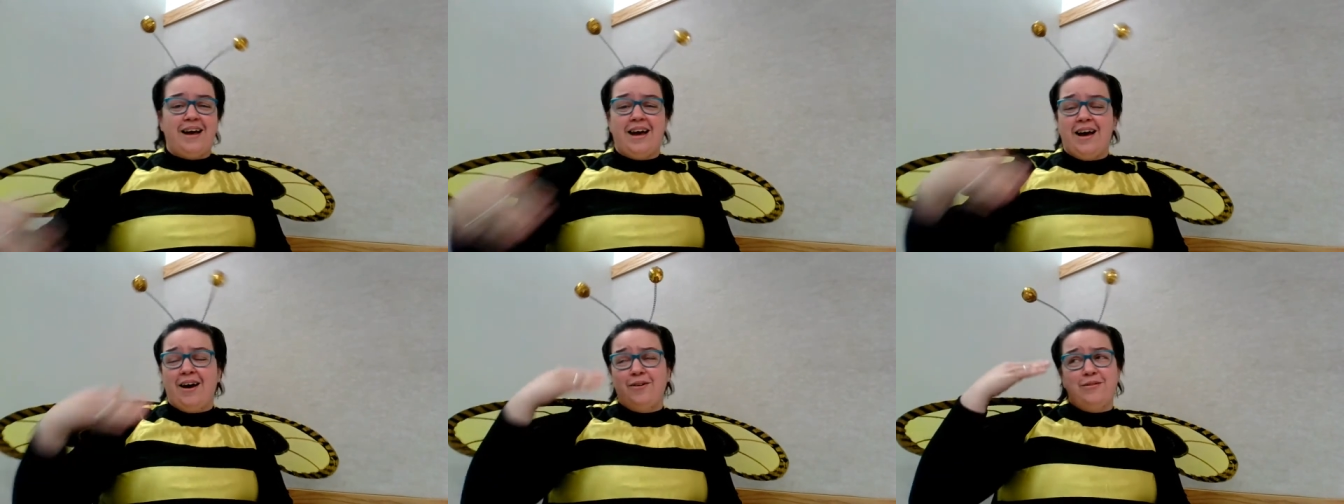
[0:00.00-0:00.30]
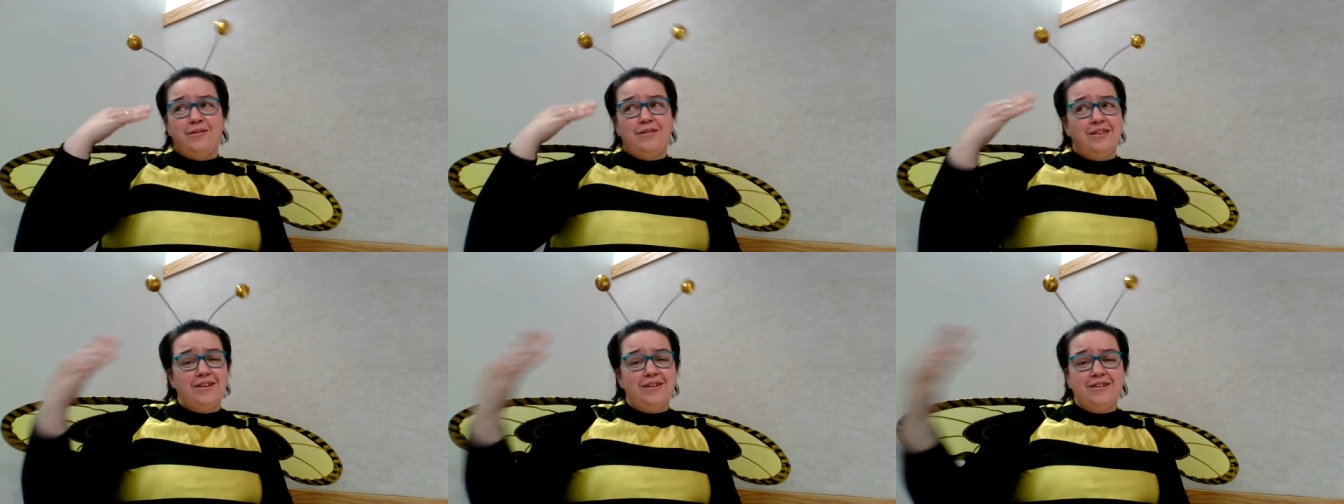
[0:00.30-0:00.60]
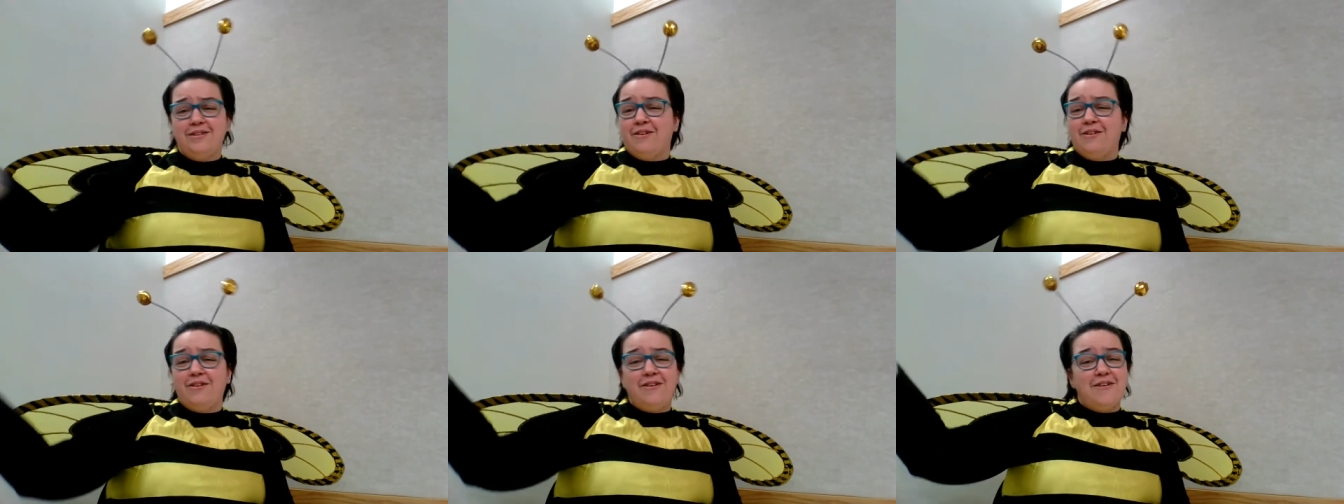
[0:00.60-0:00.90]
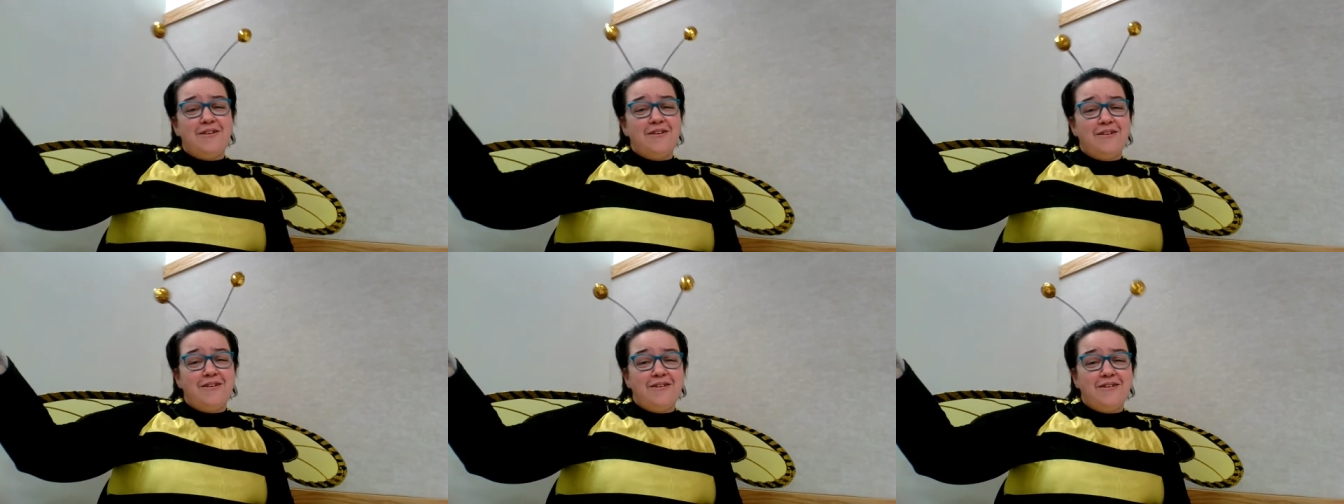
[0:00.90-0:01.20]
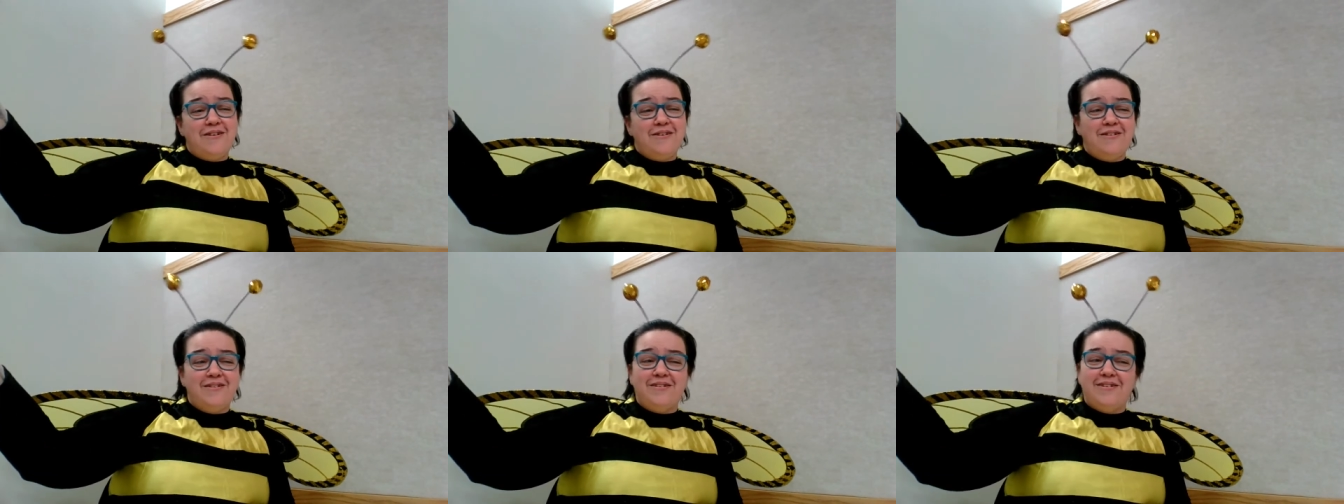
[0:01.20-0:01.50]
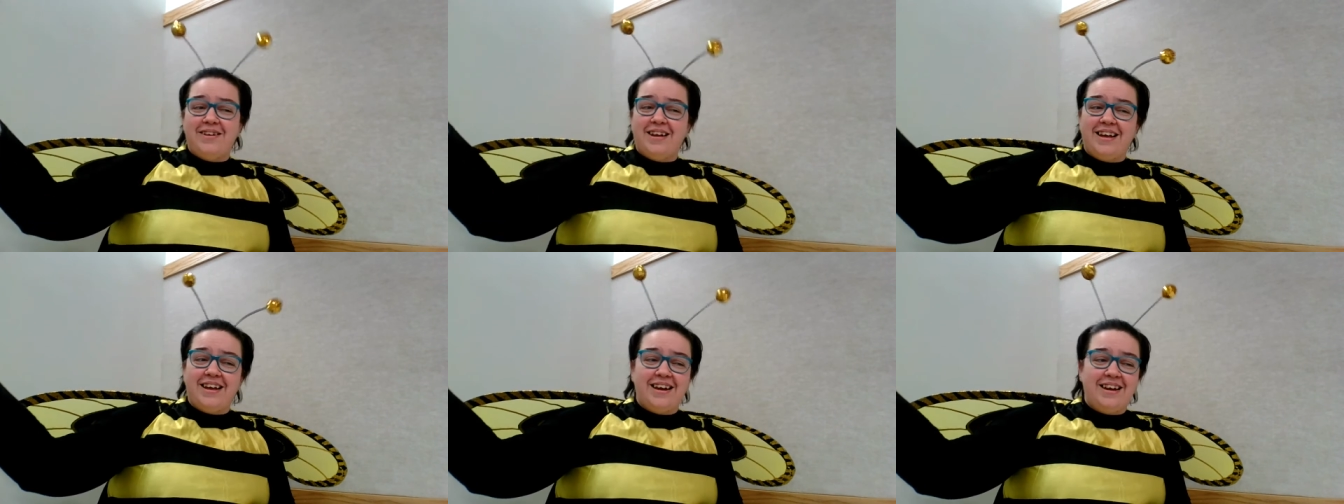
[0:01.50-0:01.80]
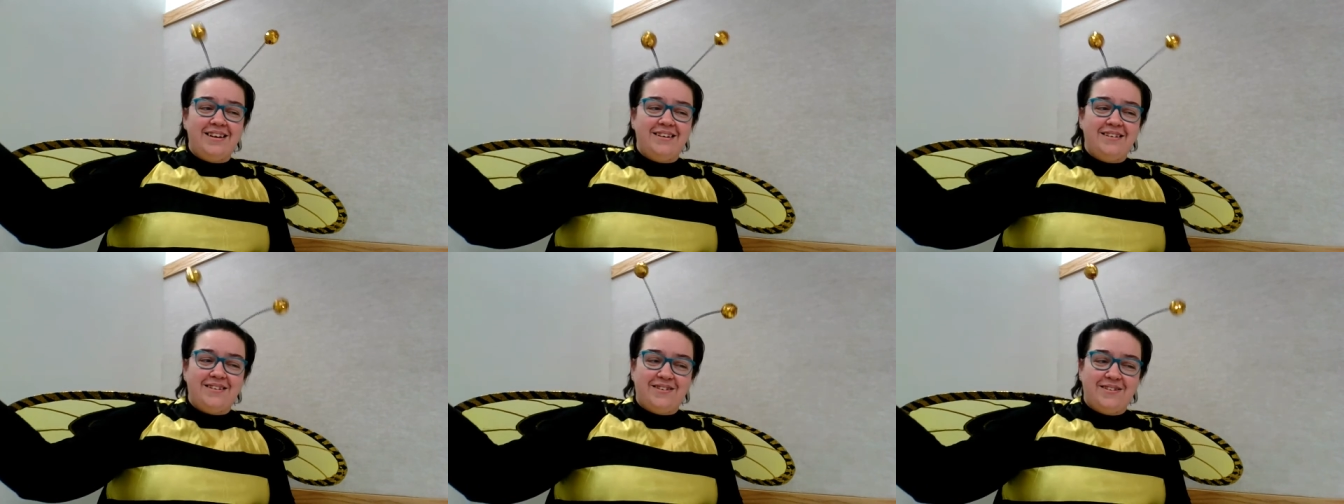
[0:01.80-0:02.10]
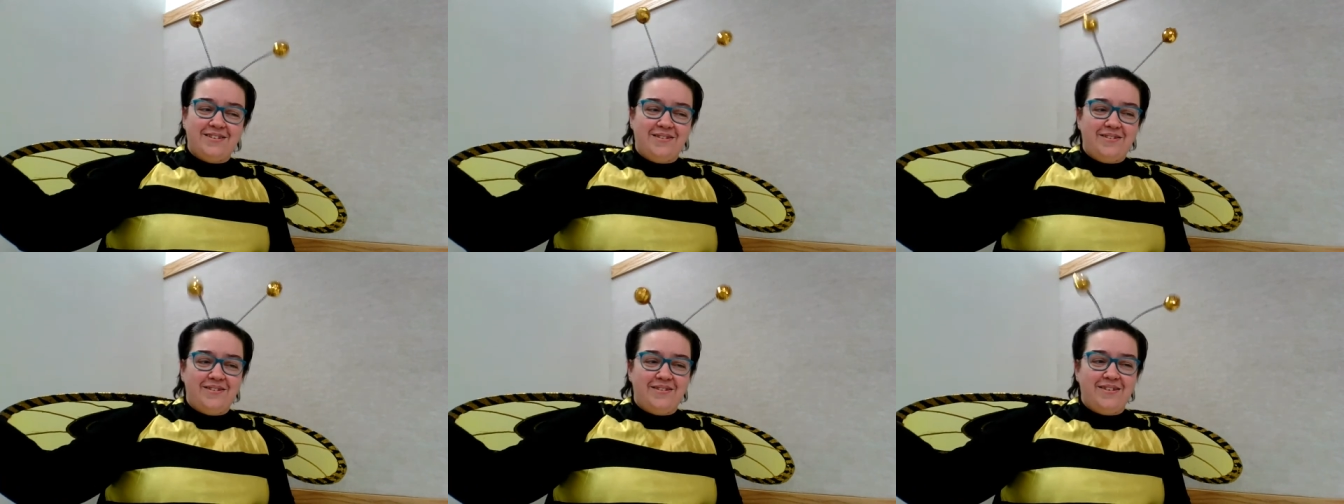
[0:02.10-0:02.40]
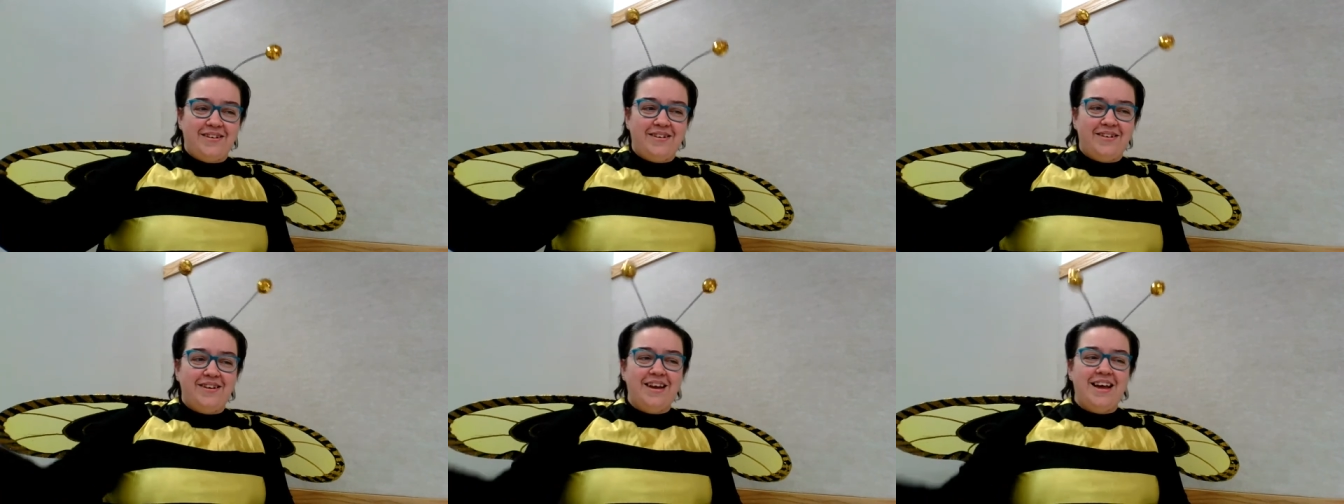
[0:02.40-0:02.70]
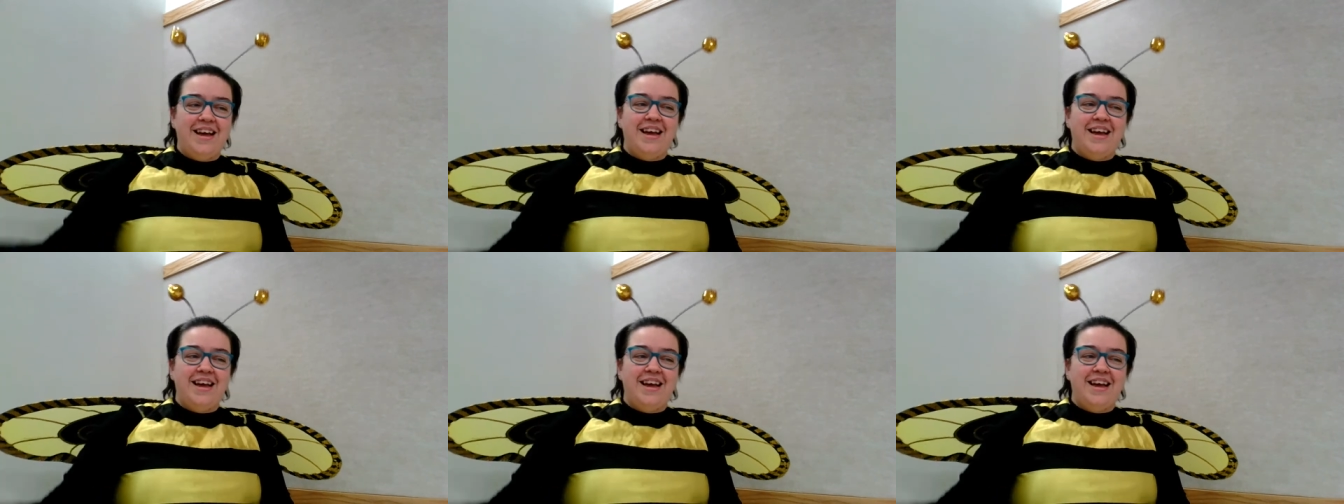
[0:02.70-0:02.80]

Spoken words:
Out the door, dinosaur.